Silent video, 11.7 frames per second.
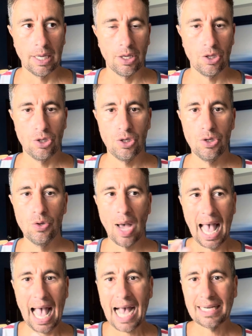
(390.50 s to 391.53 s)
you
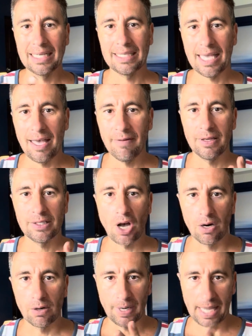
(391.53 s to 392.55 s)
act as if it's
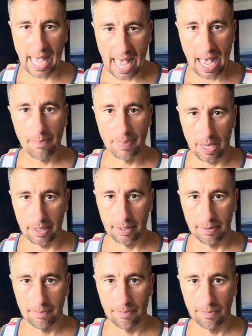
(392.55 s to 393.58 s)
already happened.
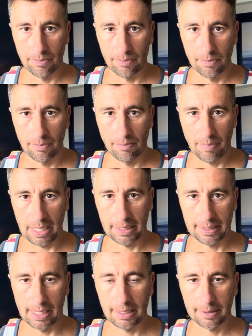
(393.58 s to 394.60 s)
Makes
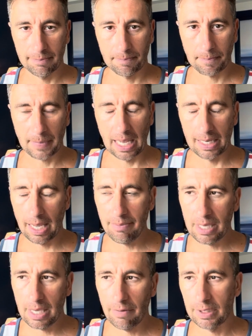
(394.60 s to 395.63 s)
sense? Now let
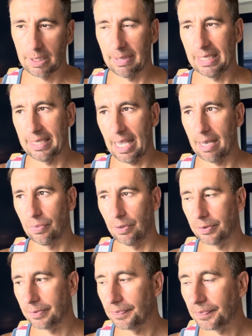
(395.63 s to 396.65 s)
me give you some
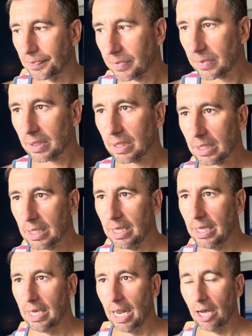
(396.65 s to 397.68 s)
examples.
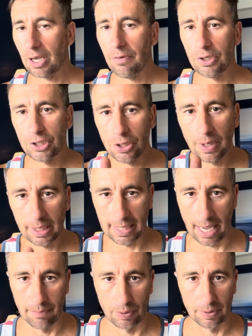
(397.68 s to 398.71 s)
I'll give you two
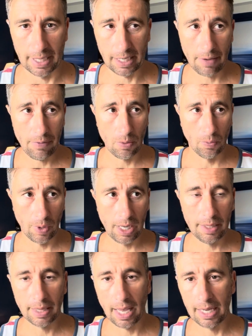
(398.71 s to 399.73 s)
examples. I give you
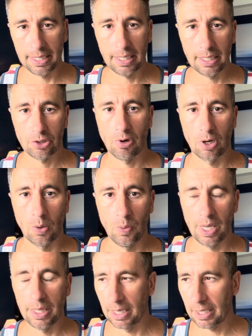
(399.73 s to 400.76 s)
one that I didn't struggle
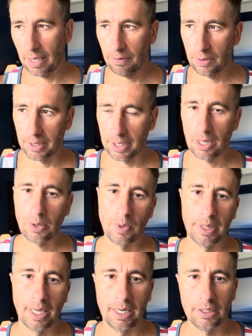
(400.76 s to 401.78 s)
with, and I give you another
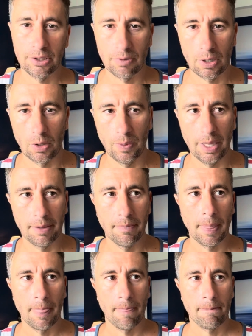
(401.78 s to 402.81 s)
one that I struggle with.
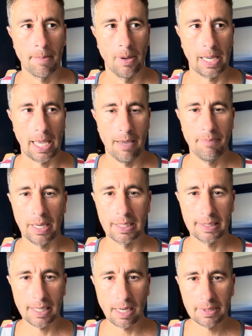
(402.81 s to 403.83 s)
Okay,
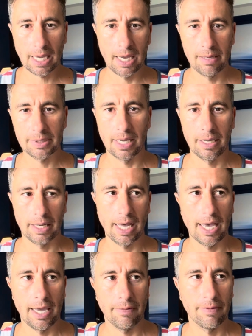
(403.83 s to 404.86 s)
because sometimes in
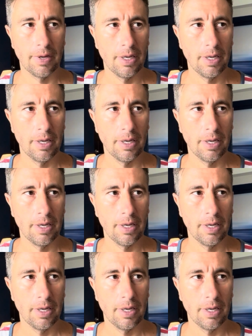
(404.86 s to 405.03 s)
life,